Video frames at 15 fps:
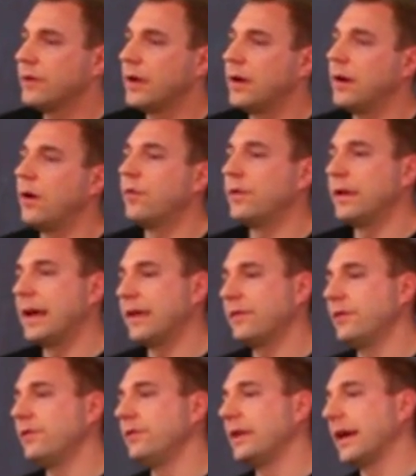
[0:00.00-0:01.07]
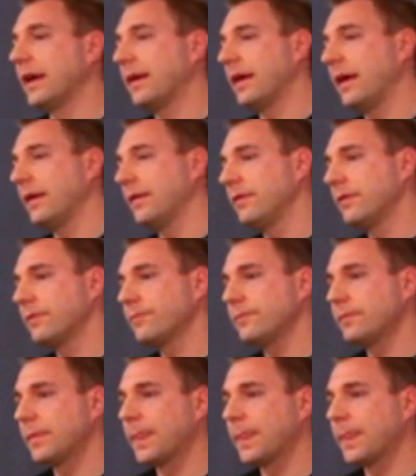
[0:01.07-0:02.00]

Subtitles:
Over the last 2 decades,